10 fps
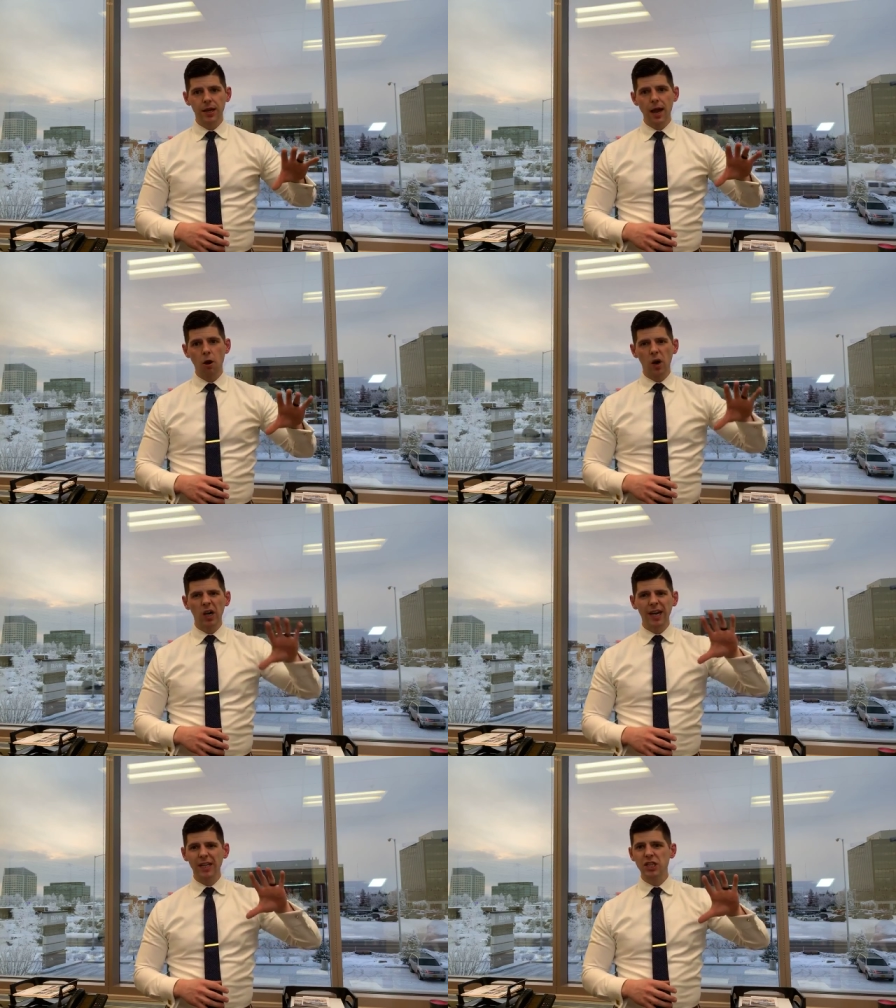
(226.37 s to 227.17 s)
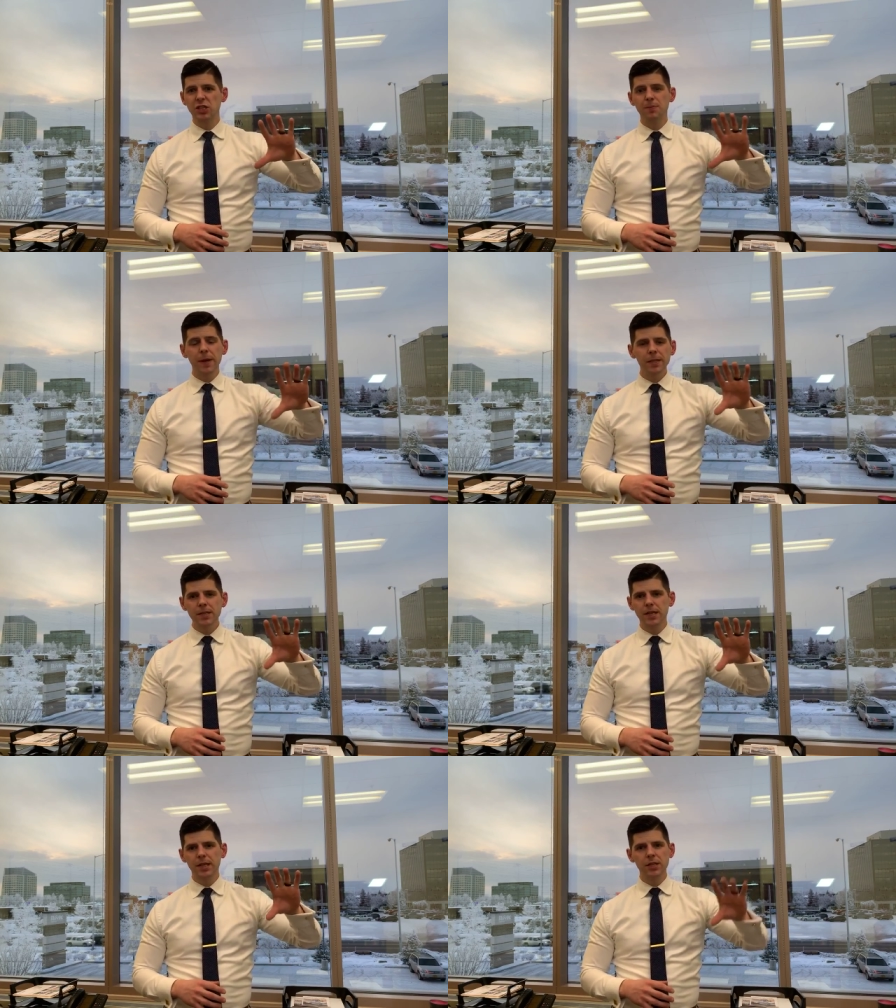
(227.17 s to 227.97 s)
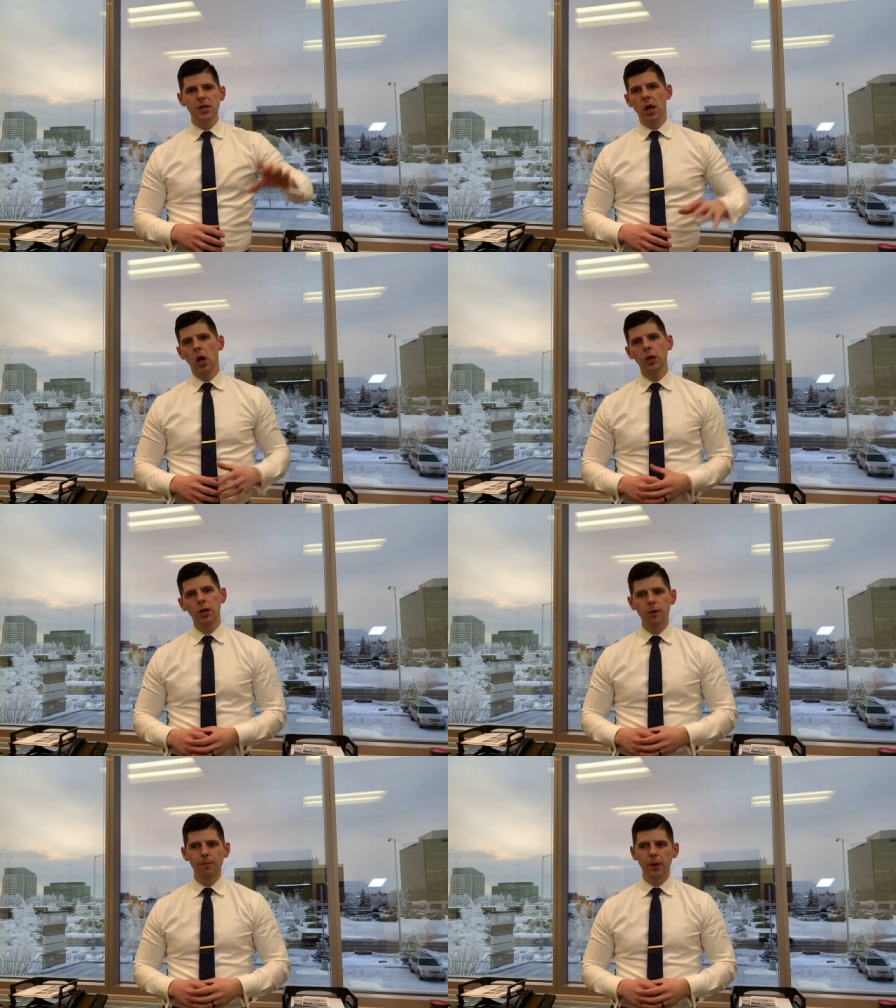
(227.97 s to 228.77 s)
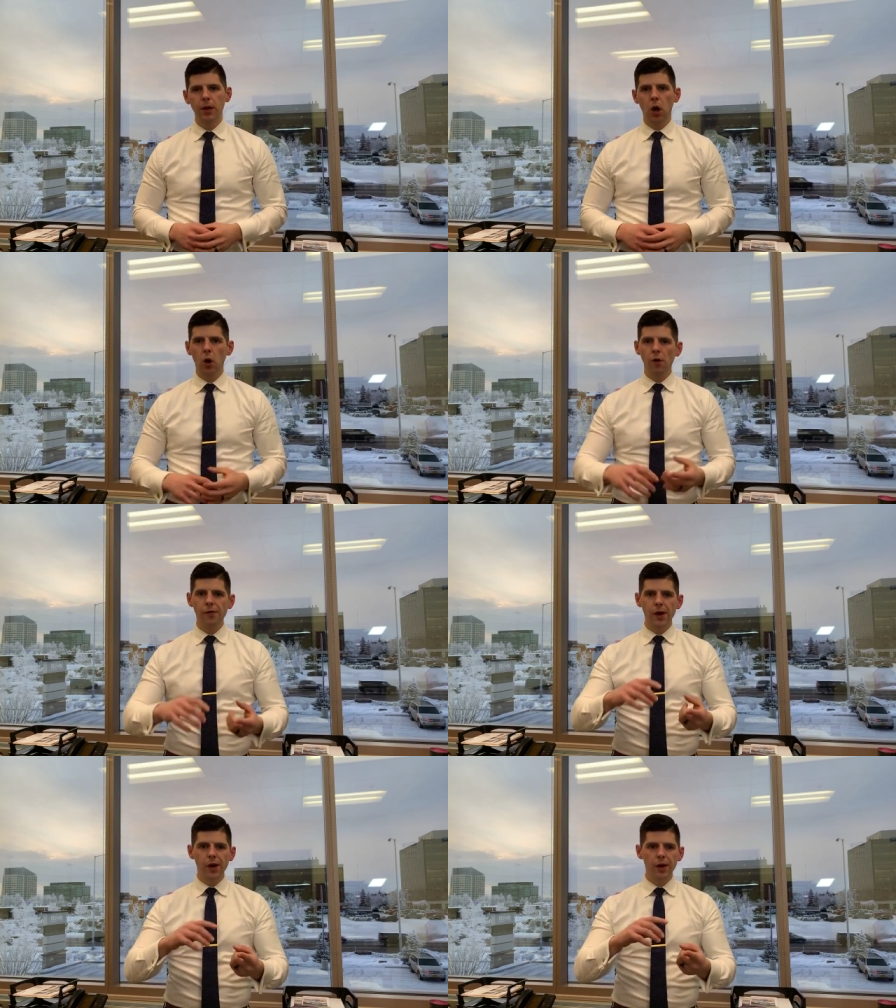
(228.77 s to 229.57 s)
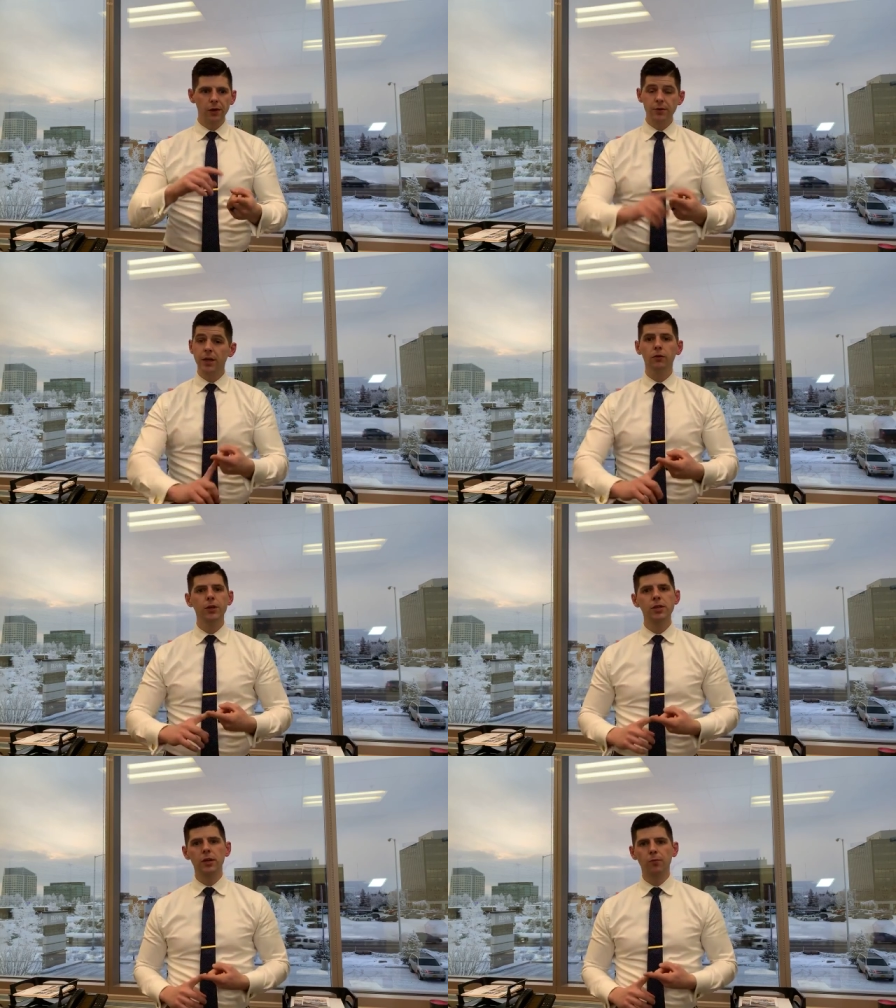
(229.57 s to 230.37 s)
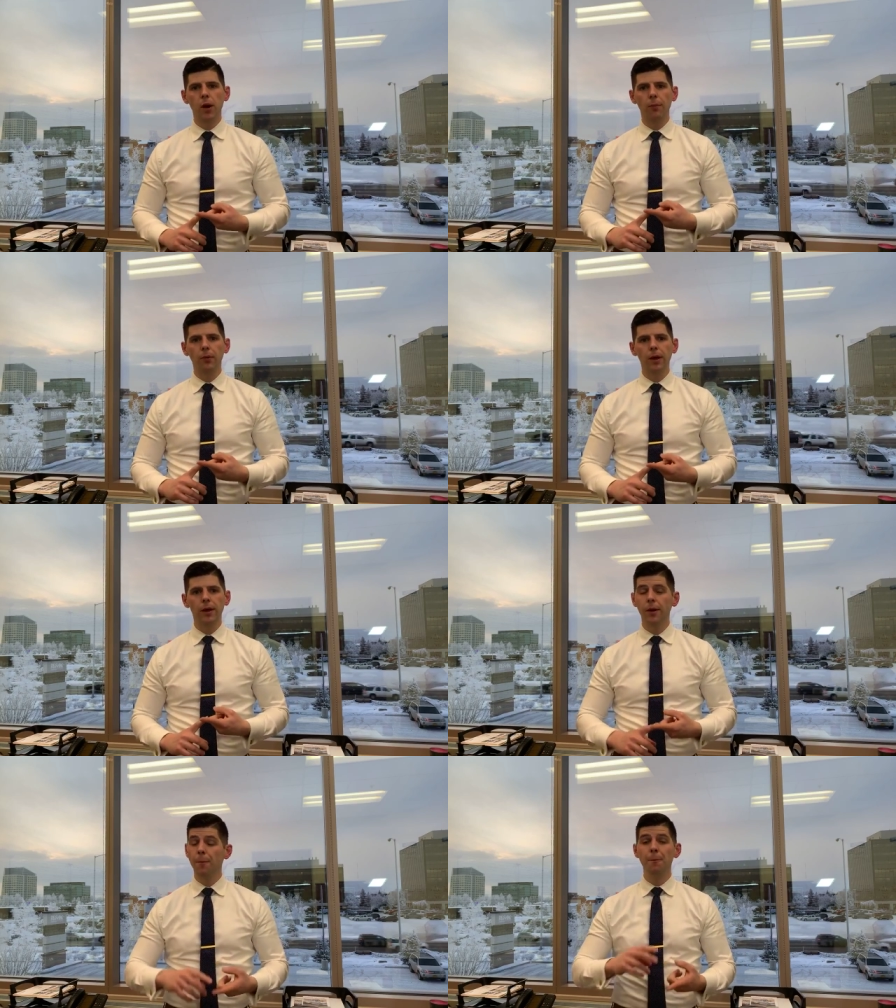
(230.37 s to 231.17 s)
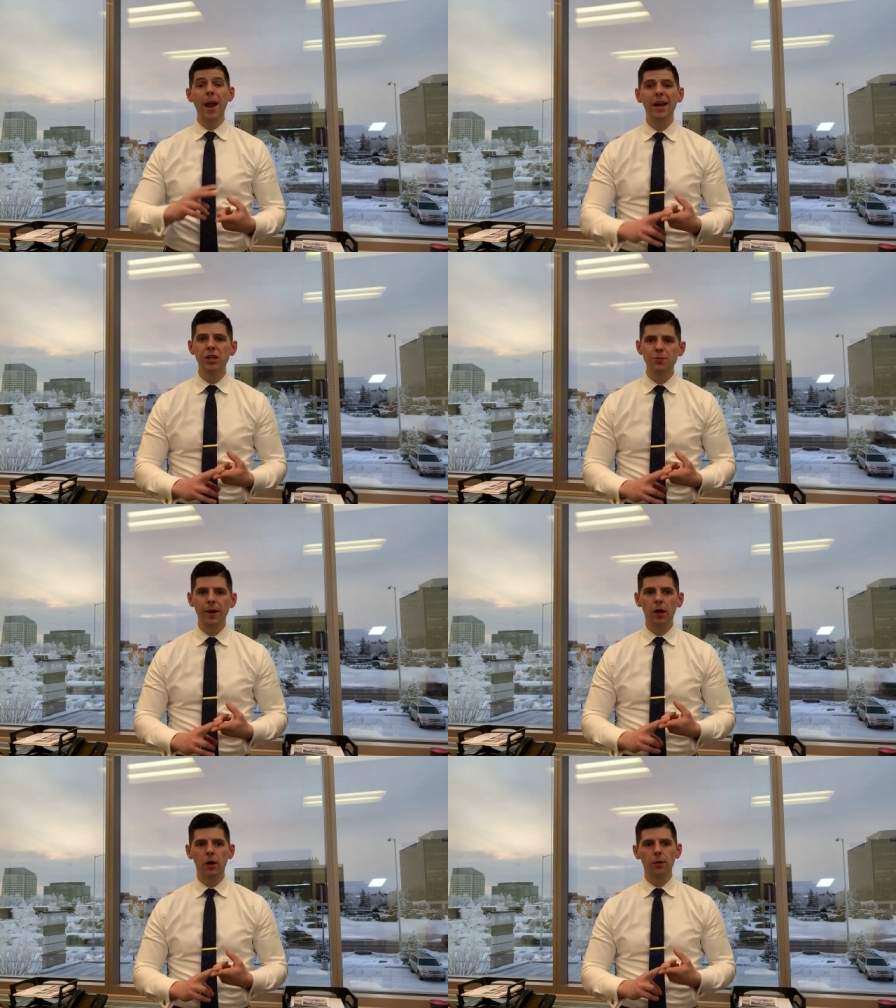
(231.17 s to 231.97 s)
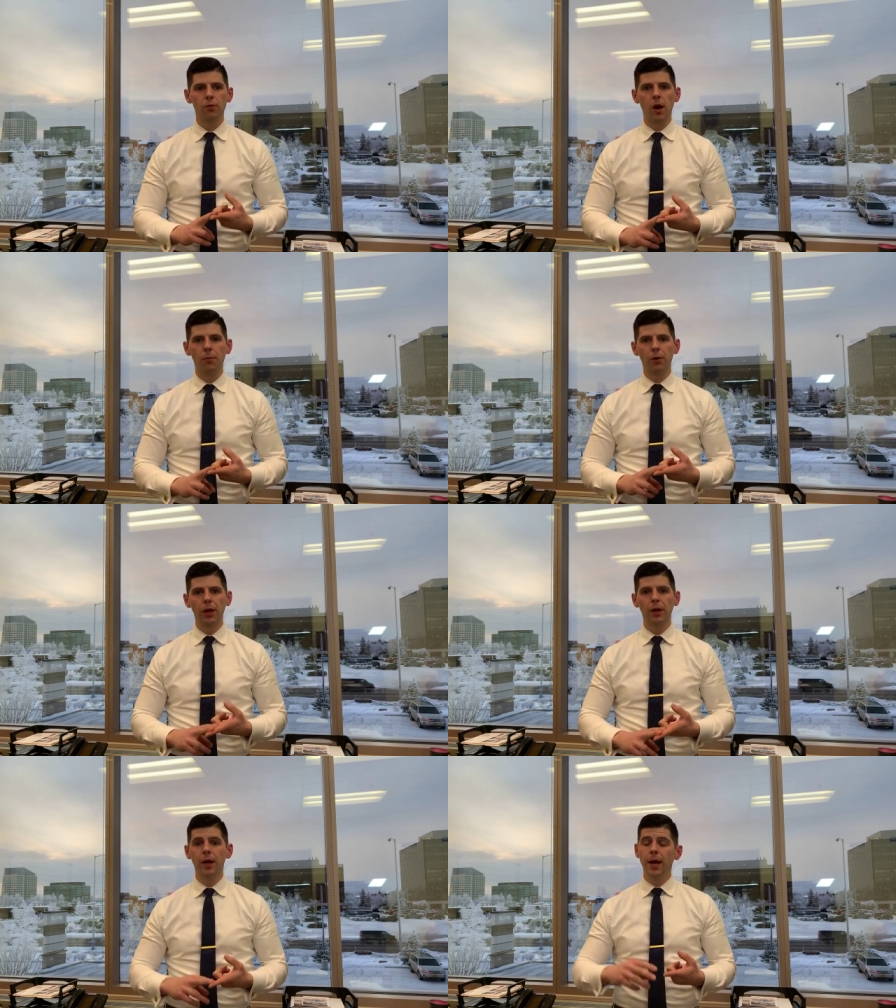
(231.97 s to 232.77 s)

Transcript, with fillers: Now our expenses are going to be all the utilities on the property, management on the property.